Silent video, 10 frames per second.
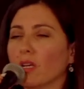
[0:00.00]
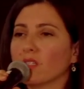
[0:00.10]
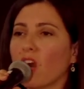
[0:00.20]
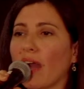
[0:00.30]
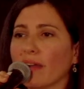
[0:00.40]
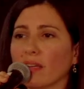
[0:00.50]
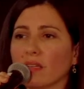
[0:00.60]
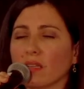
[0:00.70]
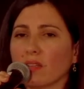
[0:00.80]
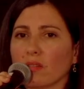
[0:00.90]
So I
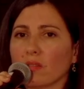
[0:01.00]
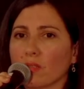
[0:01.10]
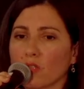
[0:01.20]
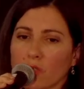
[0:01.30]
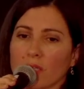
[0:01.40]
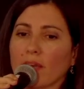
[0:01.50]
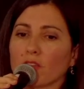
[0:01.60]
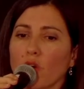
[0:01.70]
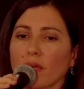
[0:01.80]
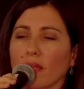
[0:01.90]
can
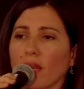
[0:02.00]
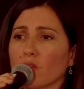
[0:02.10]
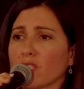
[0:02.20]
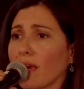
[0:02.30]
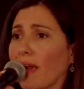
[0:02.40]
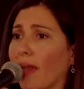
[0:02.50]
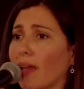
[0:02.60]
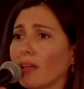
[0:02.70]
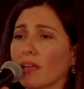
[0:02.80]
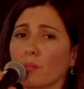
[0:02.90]
talk in the language, say,
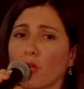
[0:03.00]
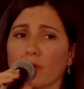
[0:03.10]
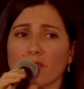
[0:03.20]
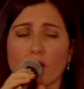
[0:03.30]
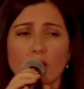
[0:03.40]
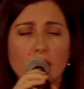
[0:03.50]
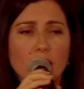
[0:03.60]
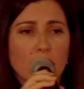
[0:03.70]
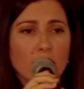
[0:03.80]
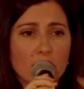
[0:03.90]
hey, employment
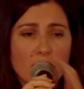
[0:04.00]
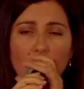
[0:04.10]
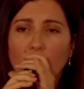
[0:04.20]
services leaders,